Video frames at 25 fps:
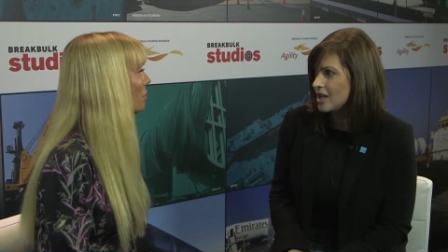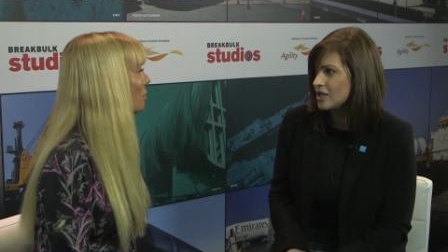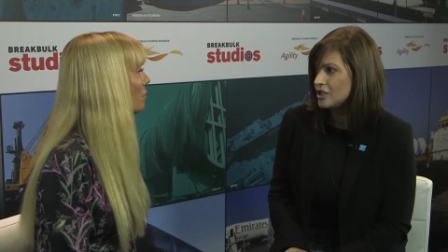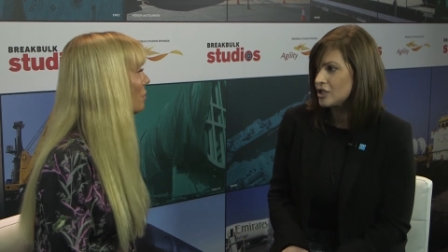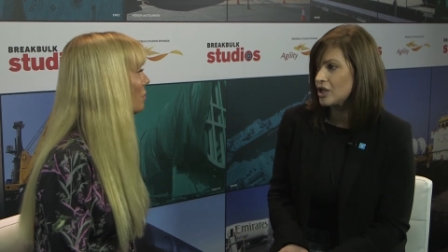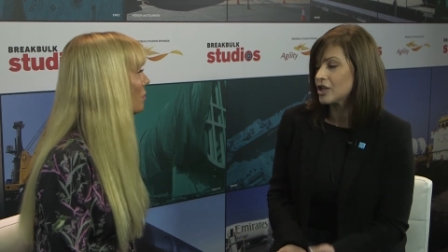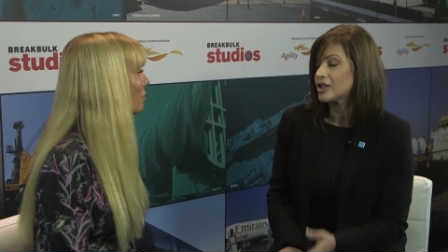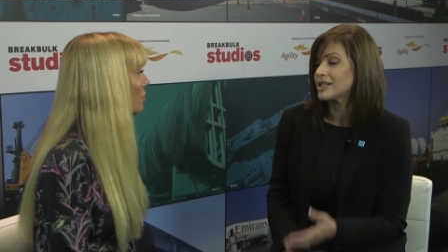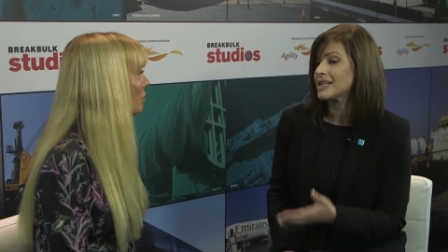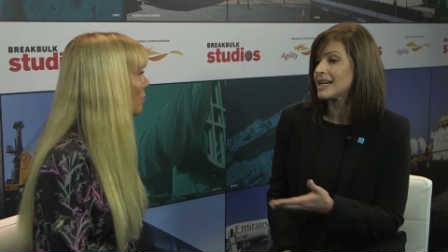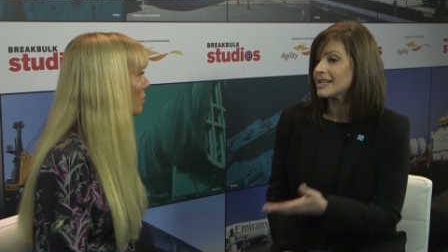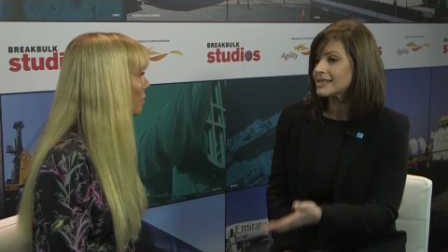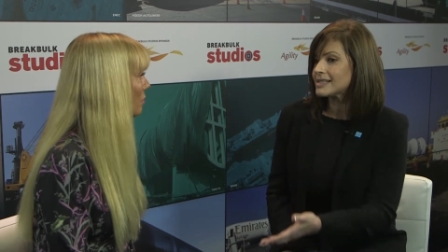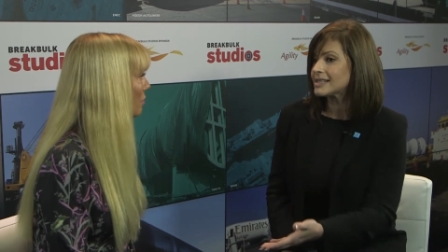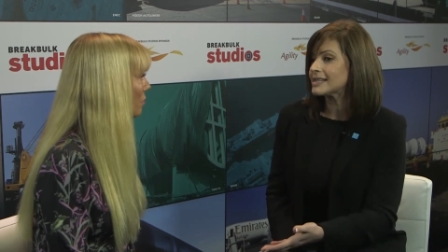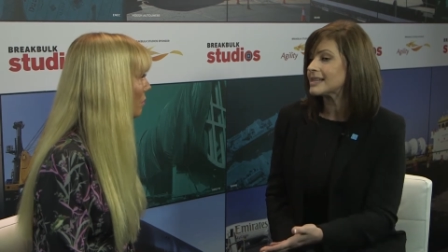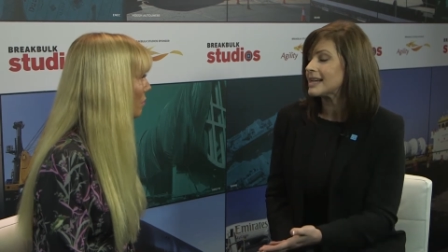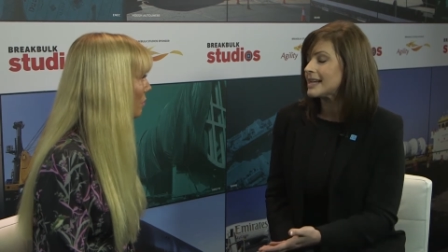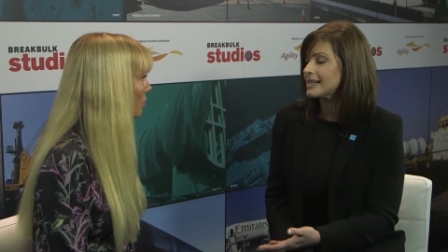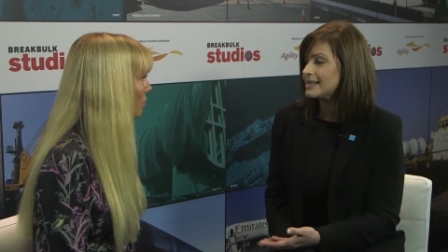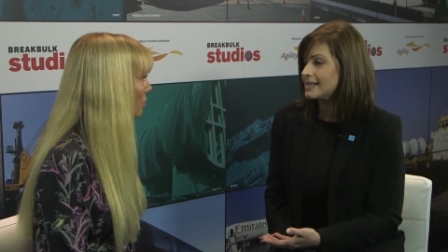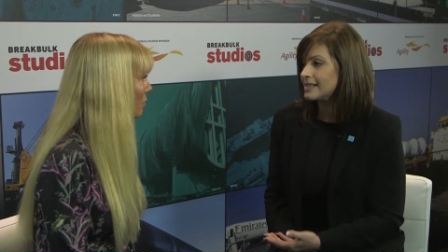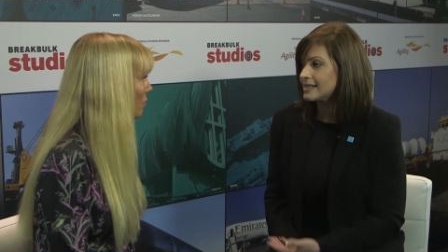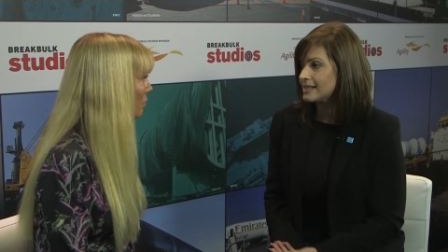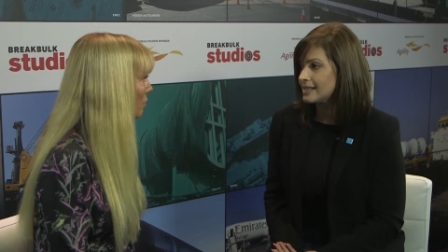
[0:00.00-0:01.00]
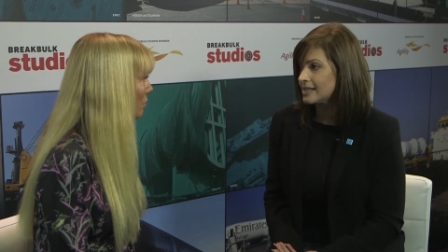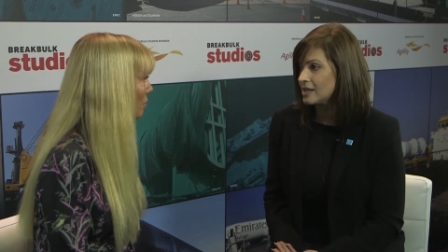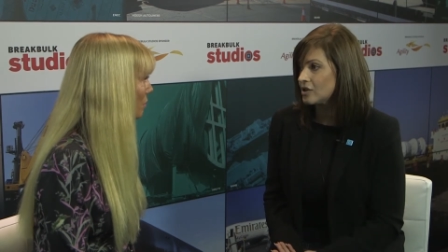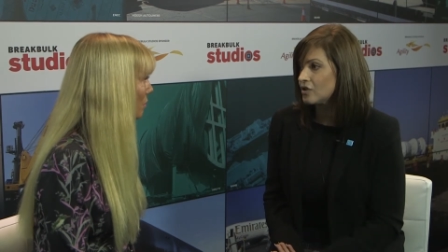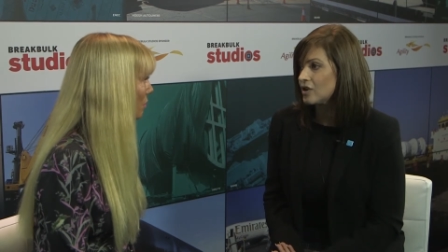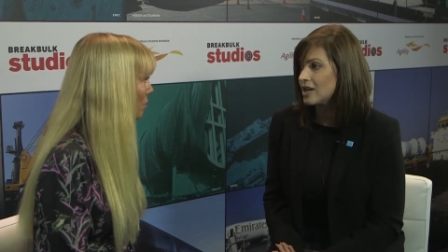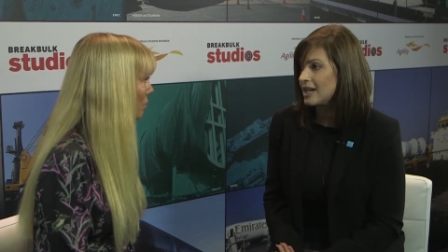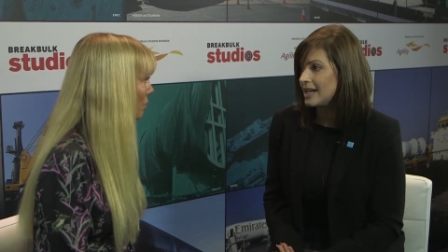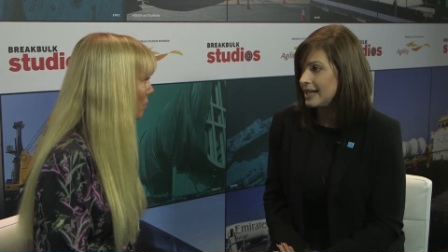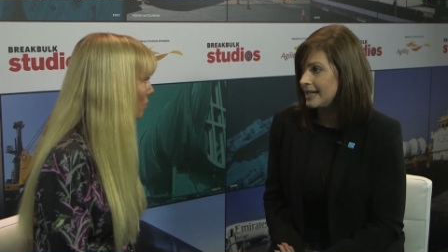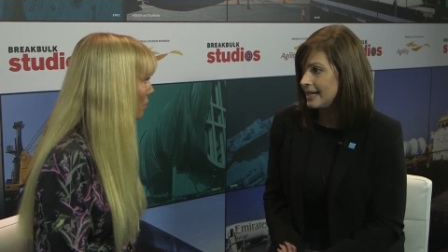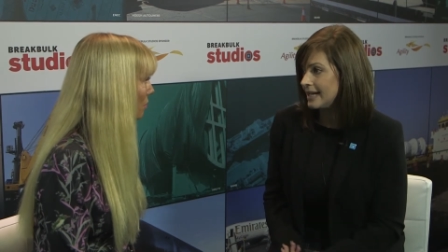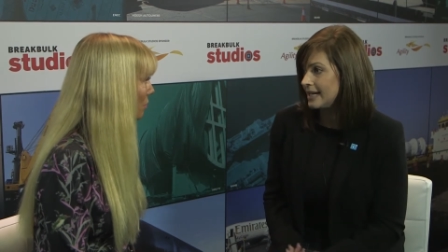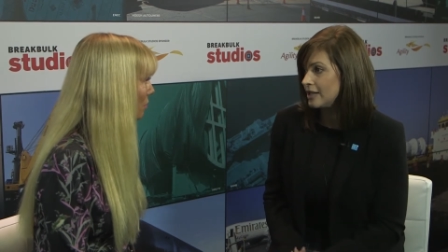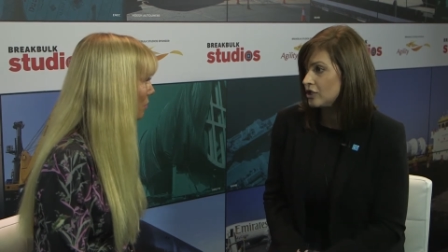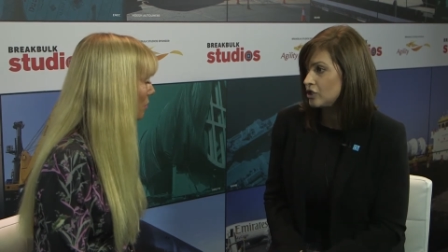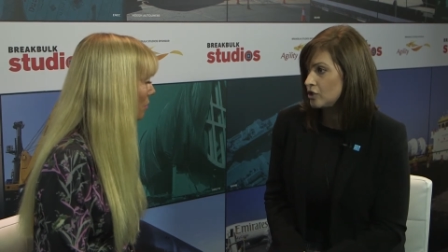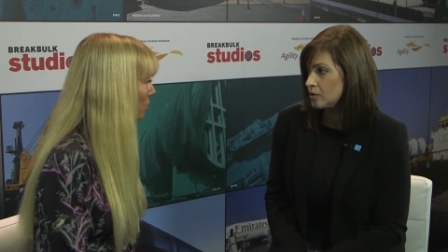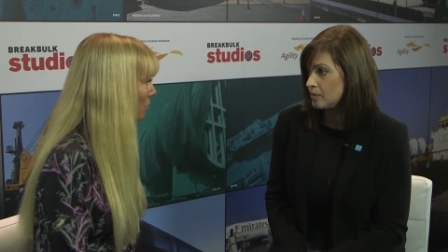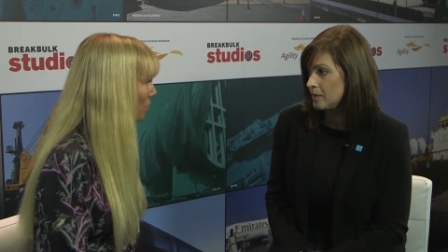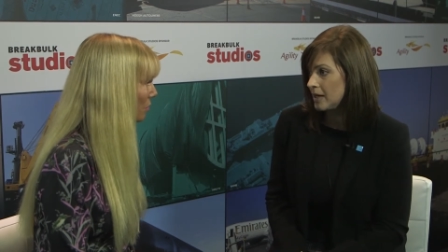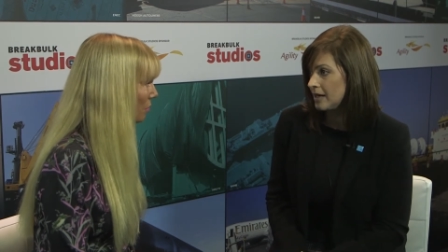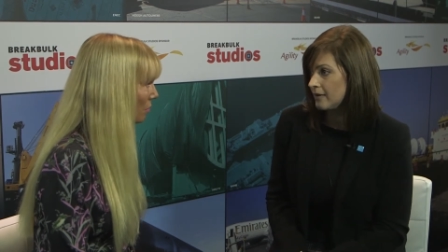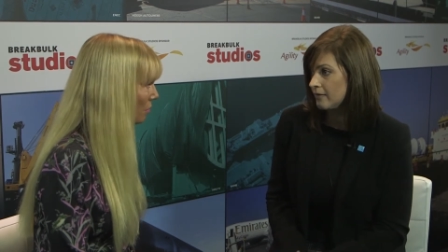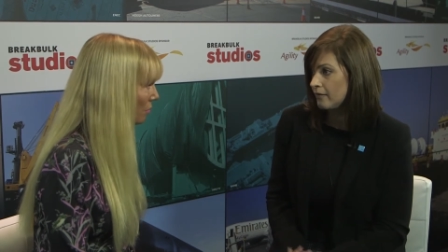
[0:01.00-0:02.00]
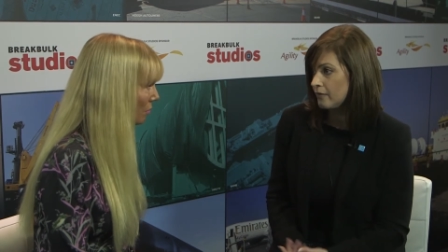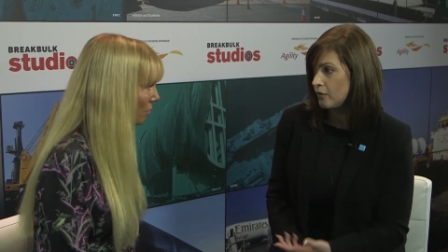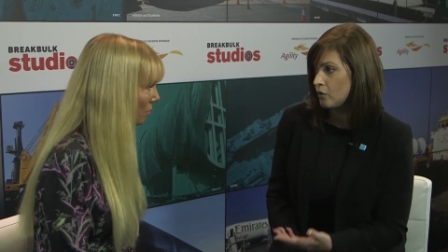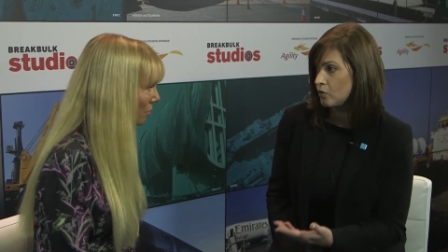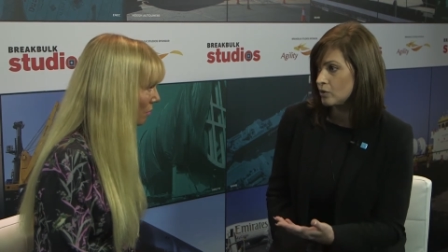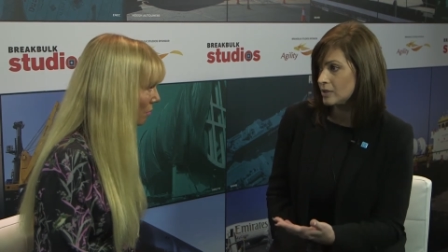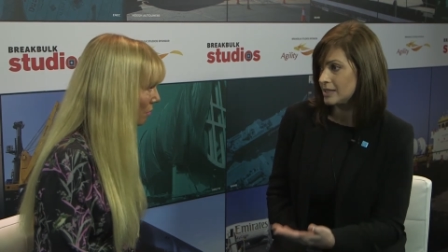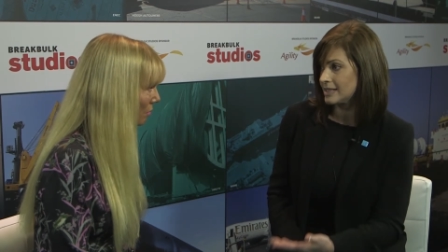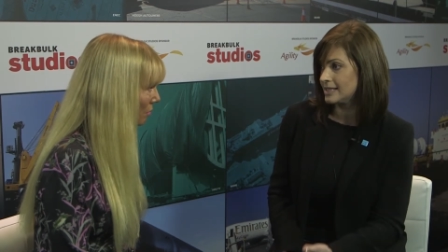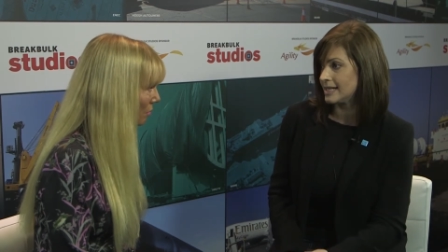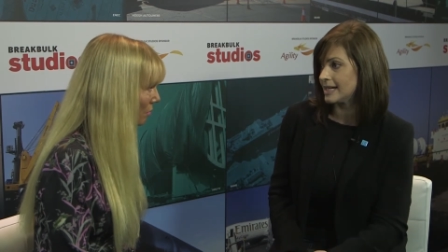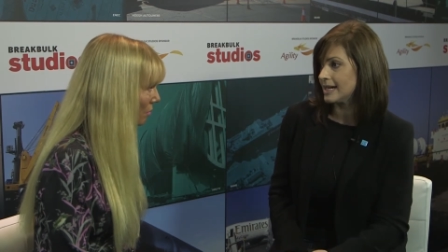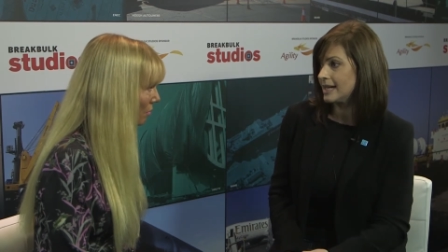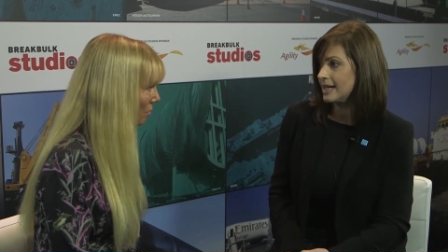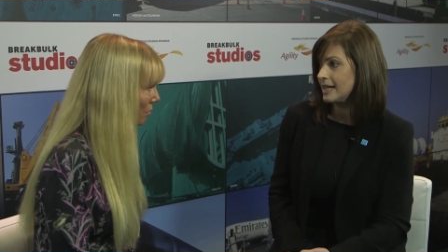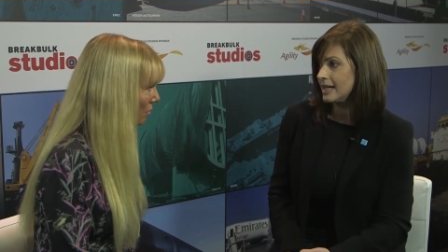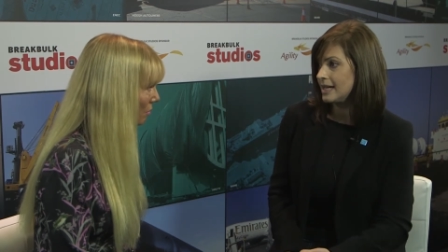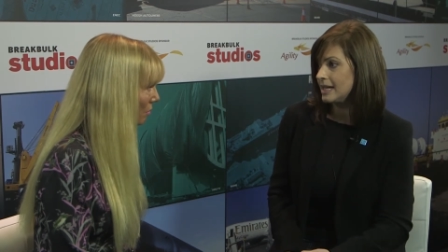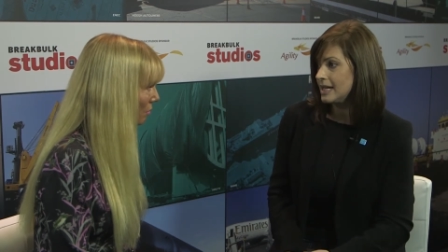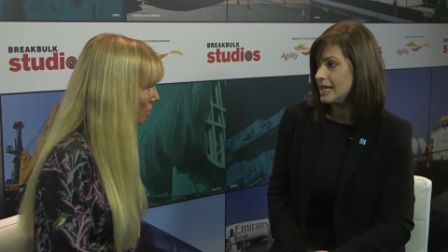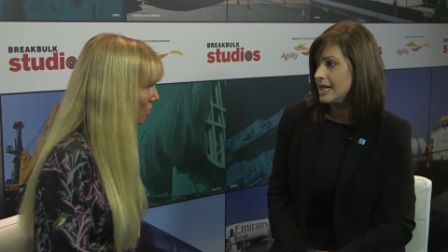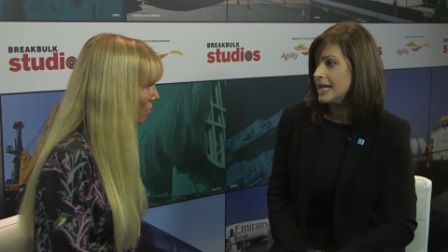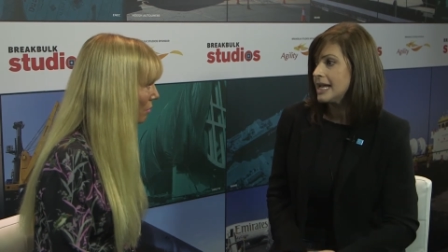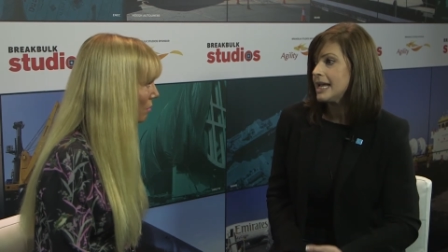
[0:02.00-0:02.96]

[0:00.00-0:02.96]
So it doesn't necessarily need to be enforced here